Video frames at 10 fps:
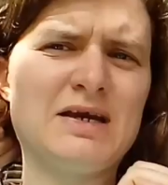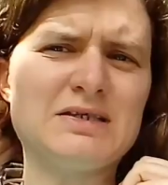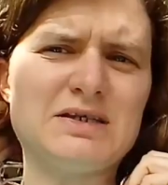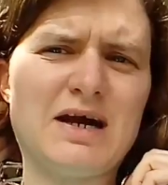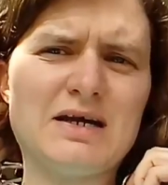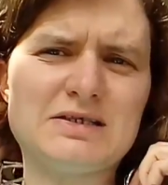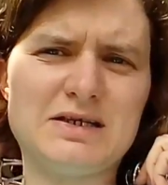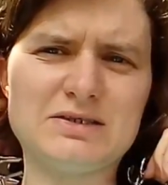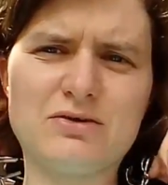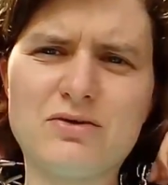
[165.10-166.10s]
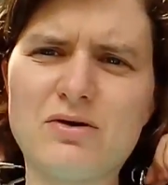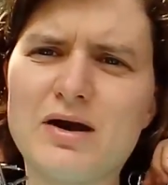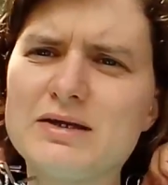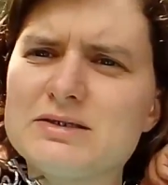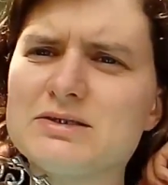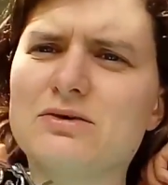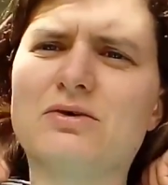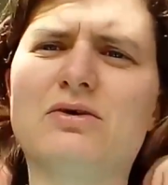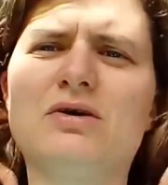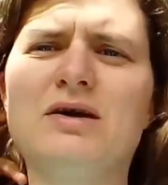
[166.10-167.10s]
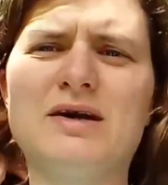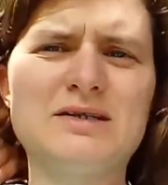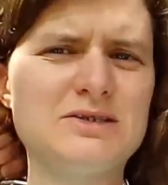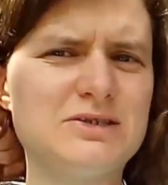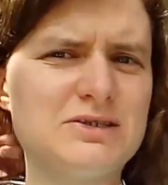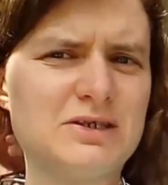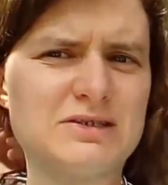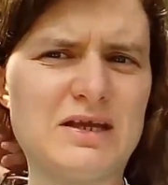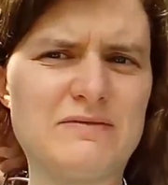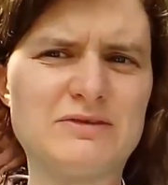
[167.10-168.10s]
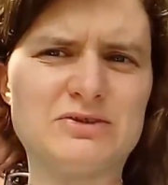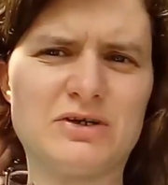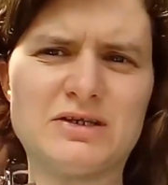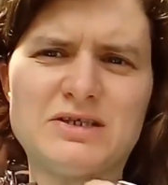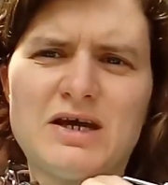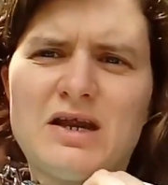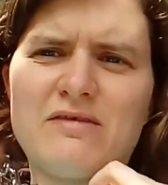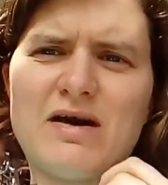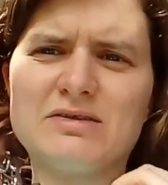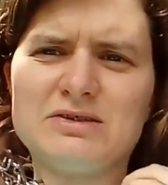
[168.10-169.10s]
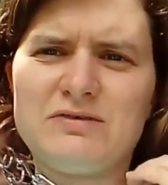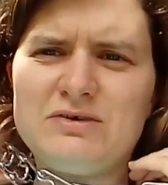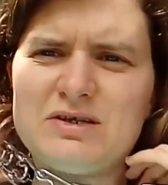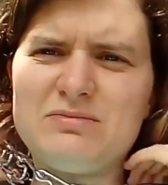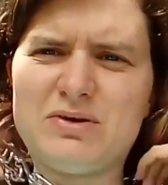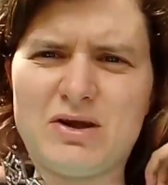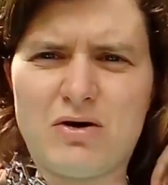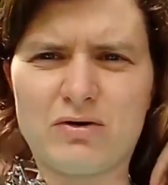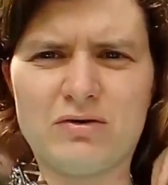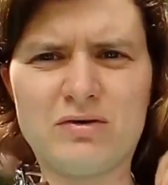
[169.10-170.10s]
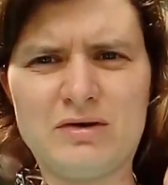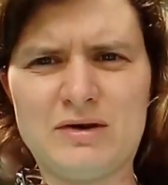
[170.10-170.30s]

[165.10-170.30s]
So actually it's quite sore, just even trying to turn it around. So if you didn't put it on,